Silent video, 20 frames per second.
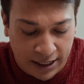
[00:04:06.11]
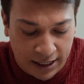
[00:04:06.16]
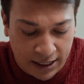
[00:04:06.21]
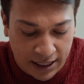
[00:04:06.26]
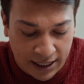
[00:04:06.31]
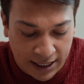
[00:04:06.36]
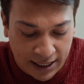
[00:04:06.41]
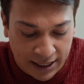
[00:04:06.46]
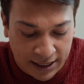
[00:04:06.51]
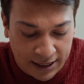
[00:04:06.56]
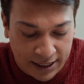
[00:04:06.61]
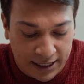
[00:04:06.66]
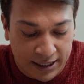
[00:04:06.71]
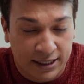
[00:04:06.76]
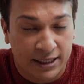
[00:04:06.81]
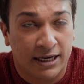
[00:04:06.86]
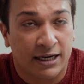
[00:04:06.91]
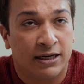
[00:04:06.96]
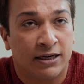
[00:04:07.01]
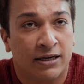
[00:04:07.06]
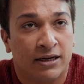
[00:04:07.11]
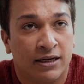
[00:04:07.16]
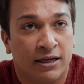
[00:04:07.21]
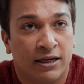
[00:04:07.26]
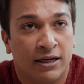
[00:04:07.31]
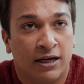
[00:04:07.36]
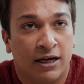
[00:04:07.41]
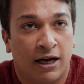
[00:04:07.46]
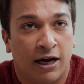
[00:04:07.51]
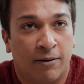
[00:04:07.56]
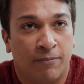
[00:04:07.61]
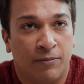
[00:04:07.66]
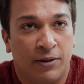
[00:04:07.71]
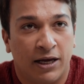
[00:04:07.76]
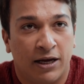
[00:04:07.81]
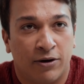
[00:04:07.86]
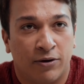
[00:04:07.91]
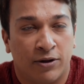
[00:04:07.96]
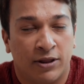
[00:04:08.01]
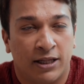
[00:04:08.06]
I lay in that tent up
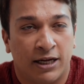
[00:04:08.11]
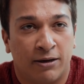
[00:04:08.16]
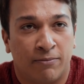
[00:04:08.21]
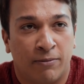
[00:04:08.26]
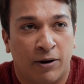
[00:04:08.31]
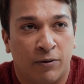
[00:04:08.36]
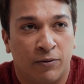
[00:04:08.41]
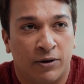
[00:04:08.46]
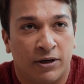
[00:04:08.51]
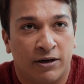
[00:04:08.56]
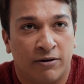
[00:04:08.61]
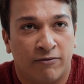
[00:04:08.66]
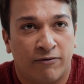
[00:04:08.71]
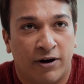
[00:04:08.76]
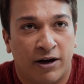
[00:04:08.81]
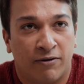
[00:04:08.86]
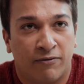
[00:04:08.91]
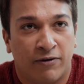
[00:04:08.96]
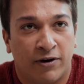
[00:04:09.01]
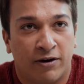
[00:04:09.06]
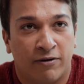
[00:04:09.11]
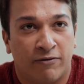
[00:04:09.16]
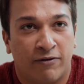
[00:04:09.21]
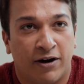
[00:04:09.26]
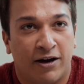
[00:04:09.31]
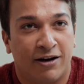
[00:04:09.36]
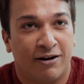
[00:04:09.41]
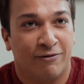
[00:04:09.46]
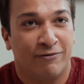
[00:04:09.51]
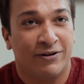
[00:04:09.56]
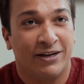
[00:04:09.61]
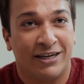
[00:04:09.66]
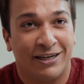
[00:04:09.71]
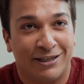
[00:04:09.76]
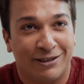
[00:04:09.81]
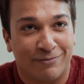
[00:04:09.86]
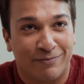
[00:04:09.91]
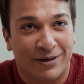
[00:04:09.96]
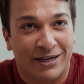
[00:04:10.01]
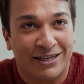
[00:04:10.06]
there on that mountain far, far, far away
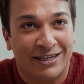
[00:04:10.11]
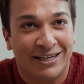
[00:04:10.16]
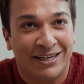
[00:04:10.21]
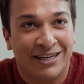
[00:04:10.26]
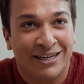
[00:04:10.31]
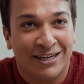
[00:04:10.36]
in Tibet,